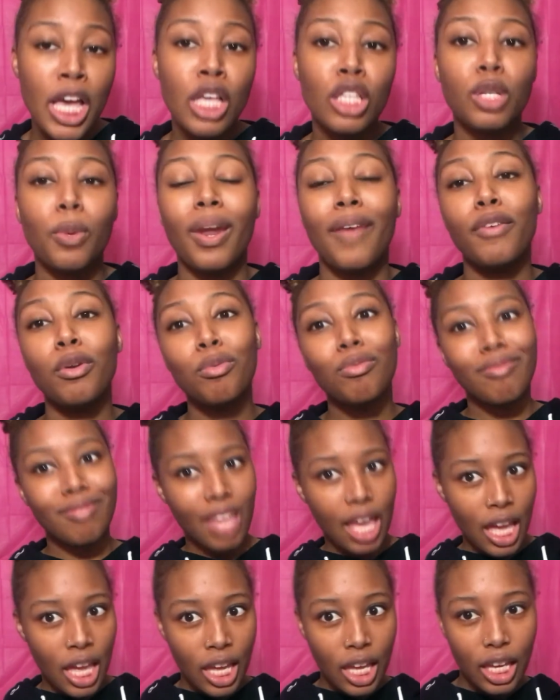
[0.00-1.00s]
So whatever you
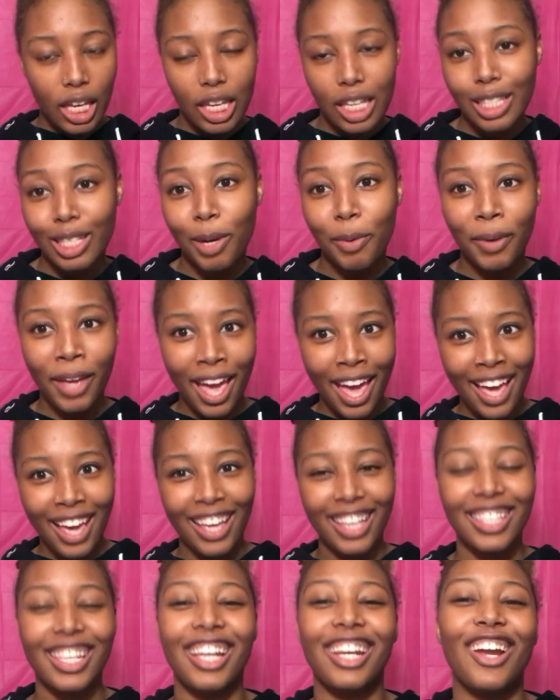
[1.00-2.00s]
think is
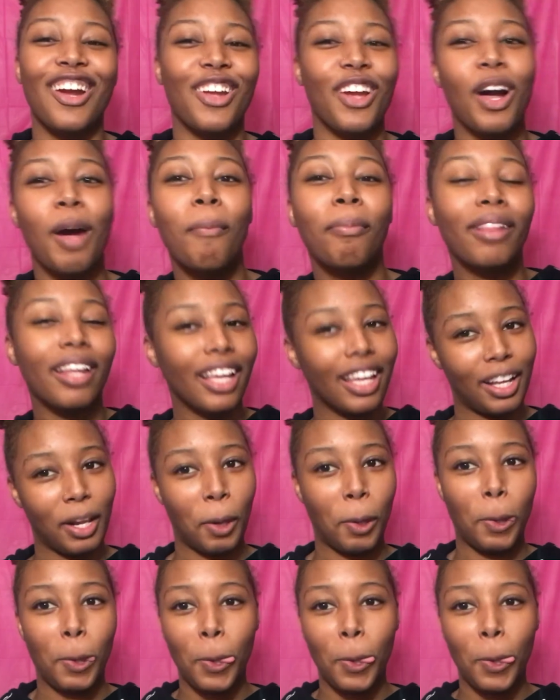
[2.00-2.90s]
okay. It's like, no, y'all, I'm playing.